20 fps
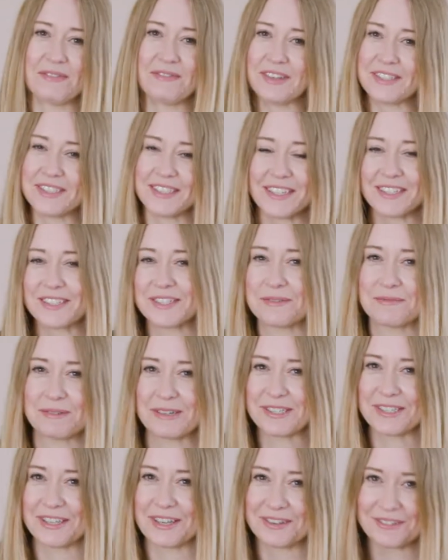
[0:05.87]
if I say so
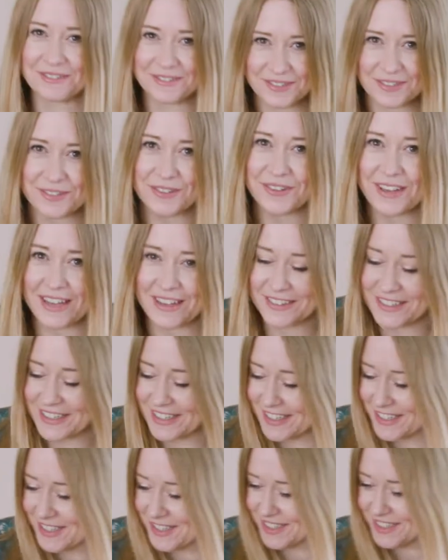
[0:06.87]
myself, knockout
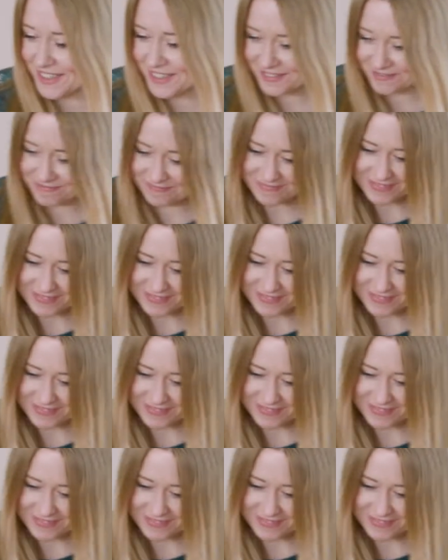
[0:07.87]
delicious.